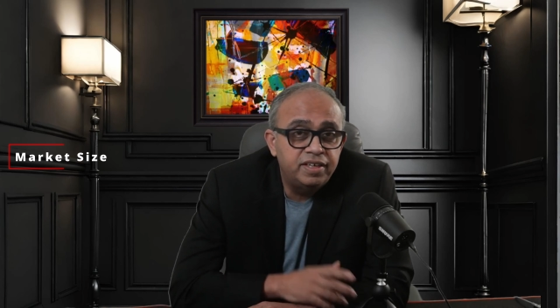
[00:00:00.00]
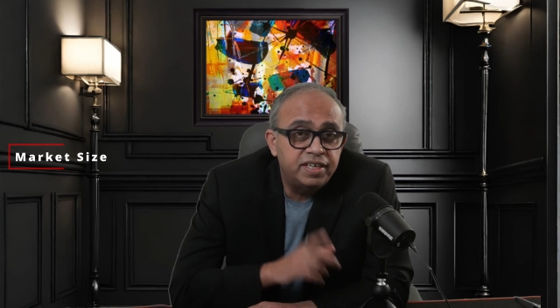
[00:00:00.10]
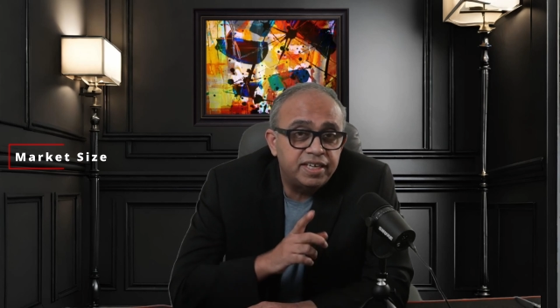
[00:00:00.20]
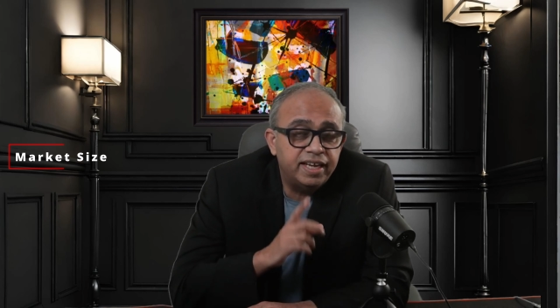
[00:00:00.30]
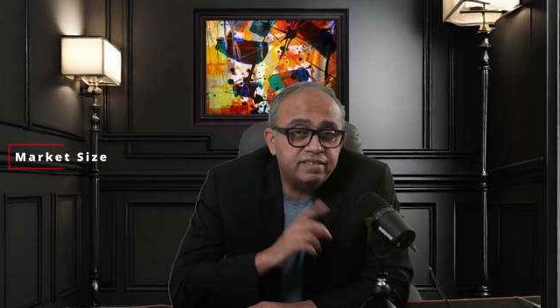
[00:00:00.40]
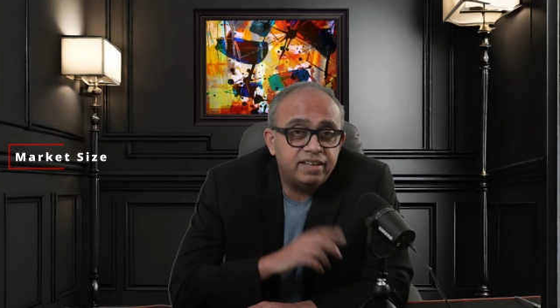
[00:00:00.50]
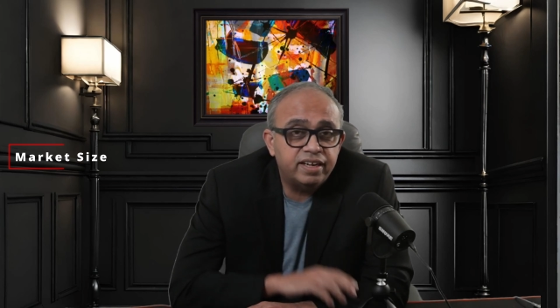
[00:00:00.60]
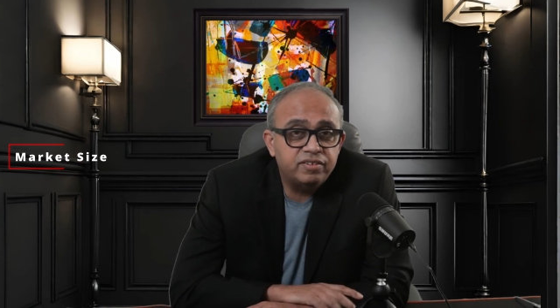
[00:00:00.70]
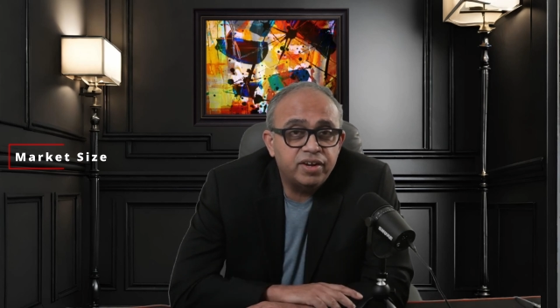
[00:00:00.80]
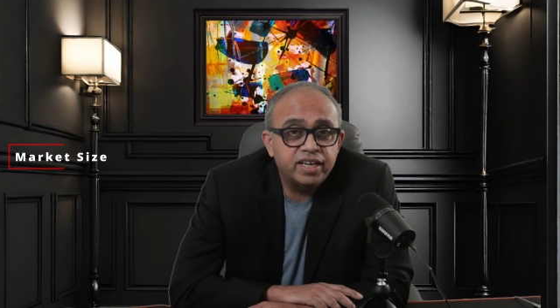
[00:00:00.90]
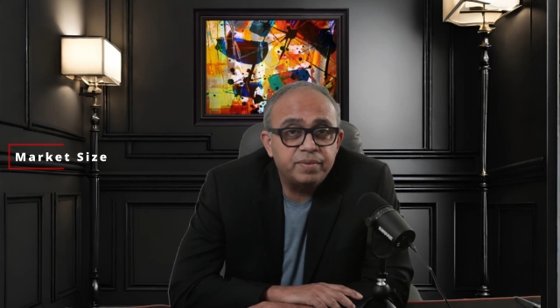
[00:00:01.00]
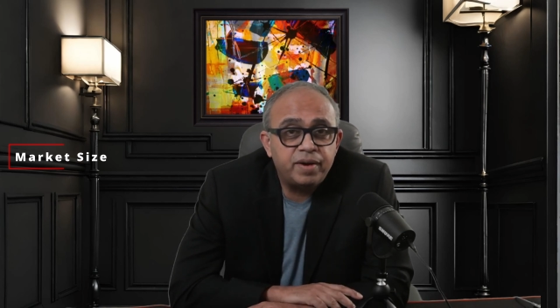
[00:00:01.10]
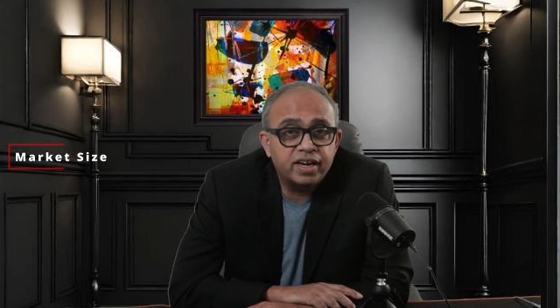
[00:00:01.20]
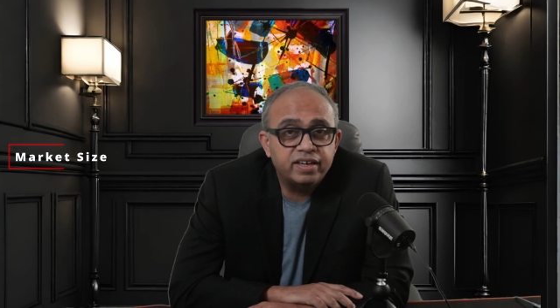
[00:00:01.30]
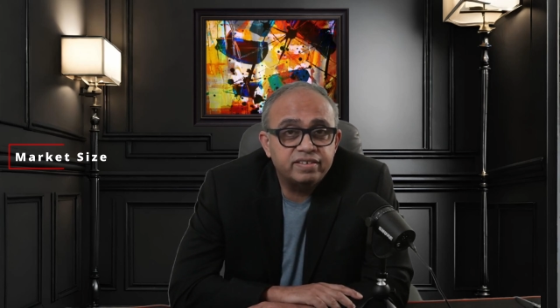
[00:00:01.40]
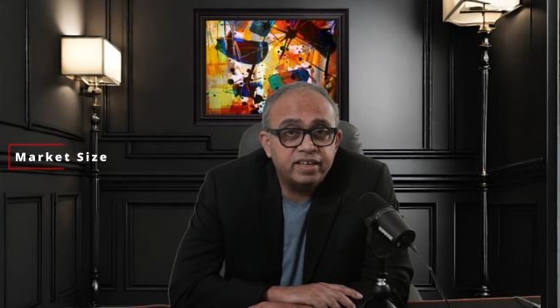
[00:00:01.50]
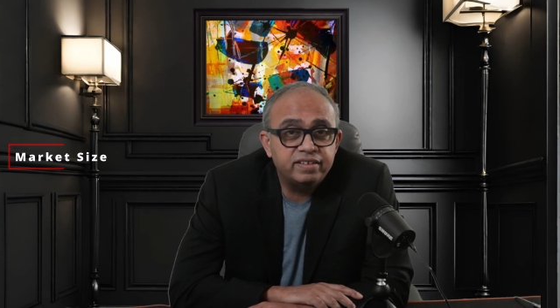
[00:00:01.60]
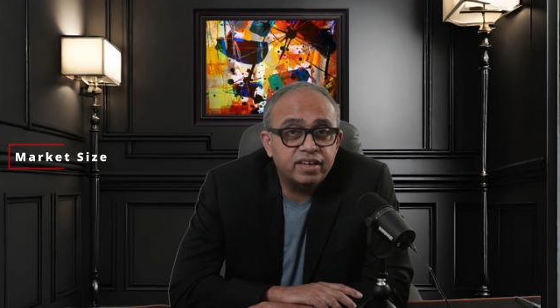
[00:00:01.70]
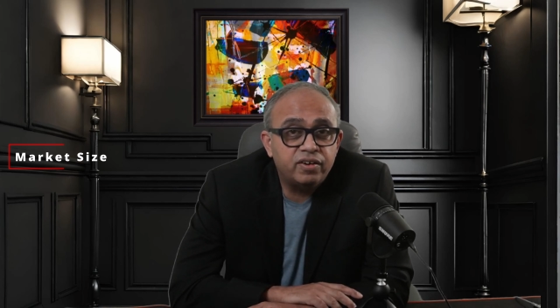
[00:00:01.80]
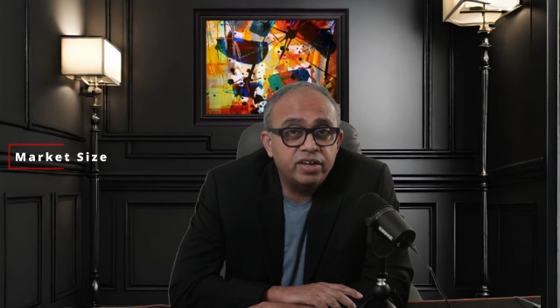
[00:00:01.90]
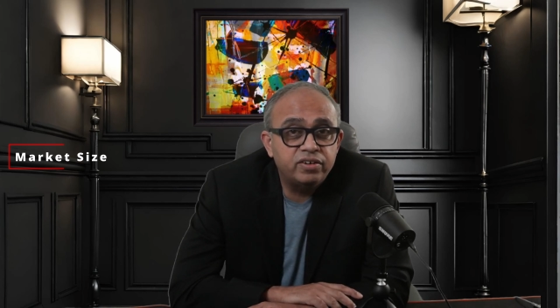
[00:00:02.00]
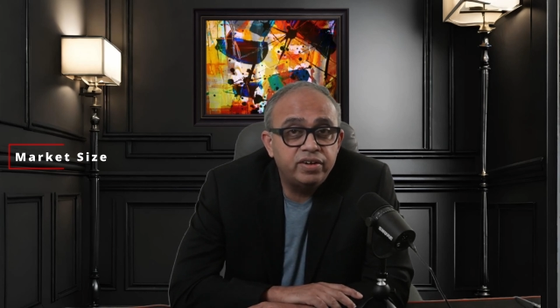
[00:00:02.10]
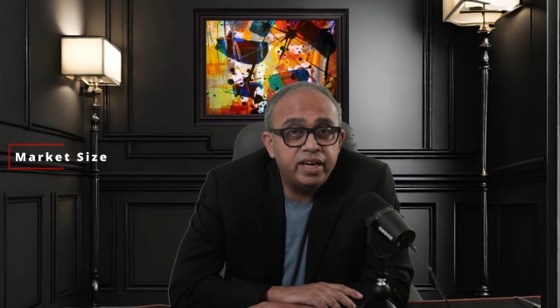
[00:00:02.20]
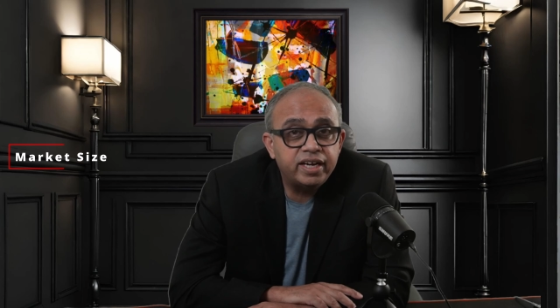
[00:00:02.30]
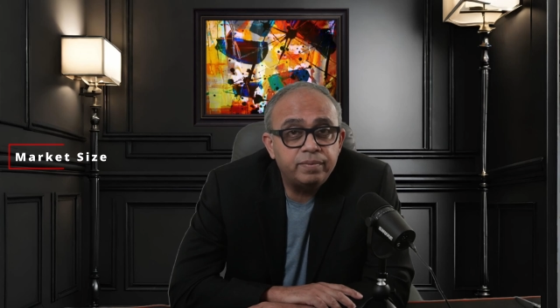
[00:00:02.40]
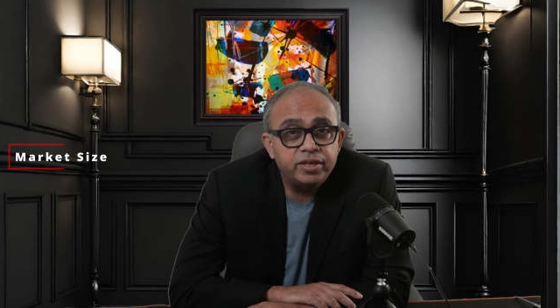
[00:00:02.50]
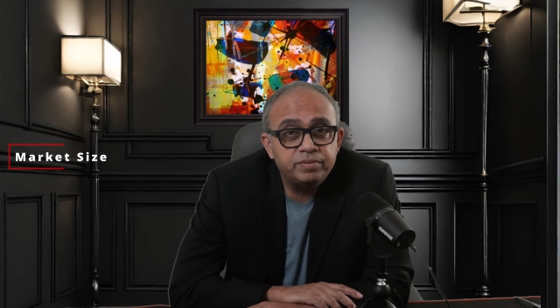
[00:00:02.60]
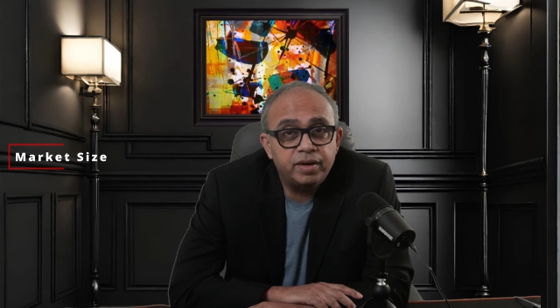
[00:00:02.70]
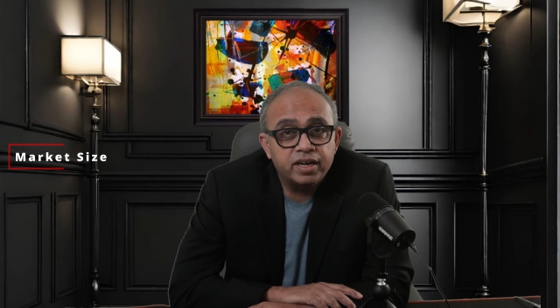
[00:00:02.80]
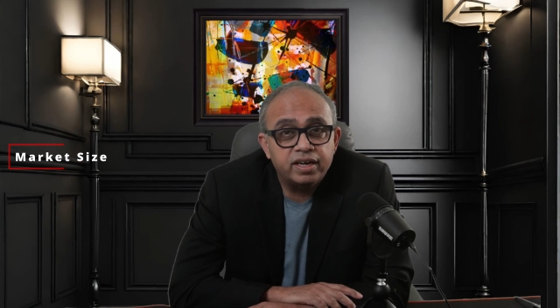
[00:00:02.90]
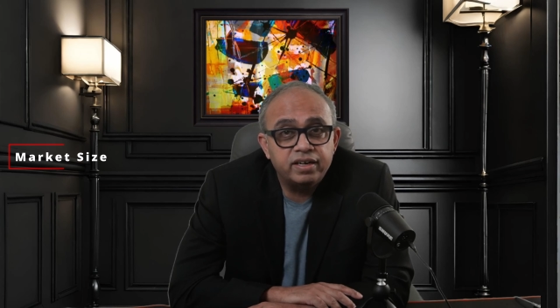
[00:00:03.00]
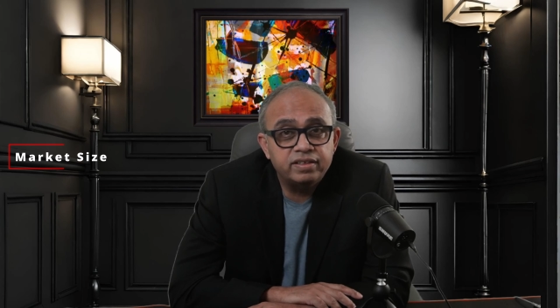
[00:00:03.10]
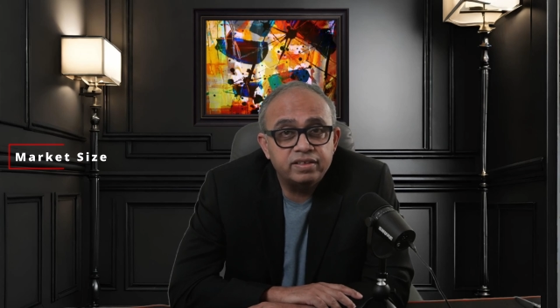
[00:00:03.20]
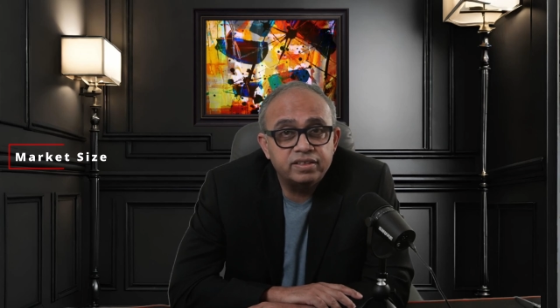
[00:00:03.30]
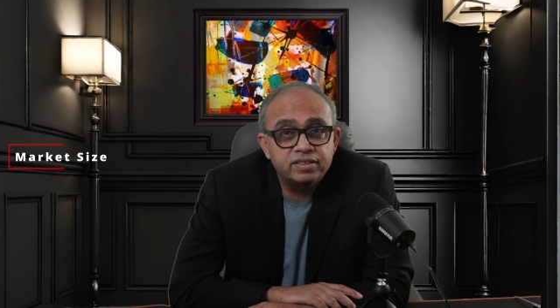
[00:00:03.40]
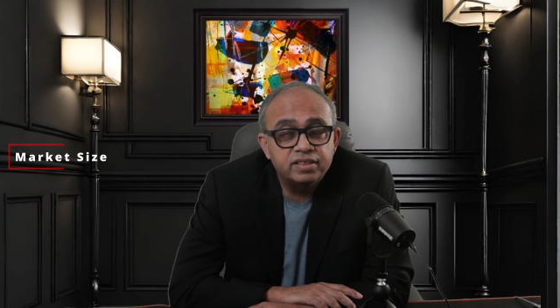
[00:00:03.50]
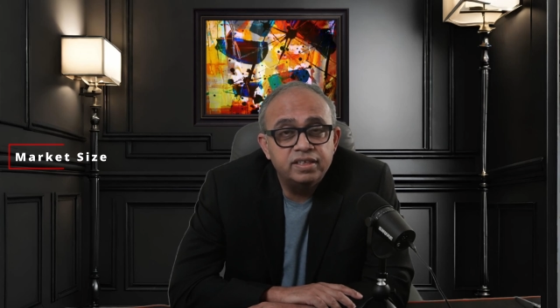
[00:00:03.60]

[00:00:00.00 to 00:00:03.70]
Next, let us look at the market size. According to DataBridge market research,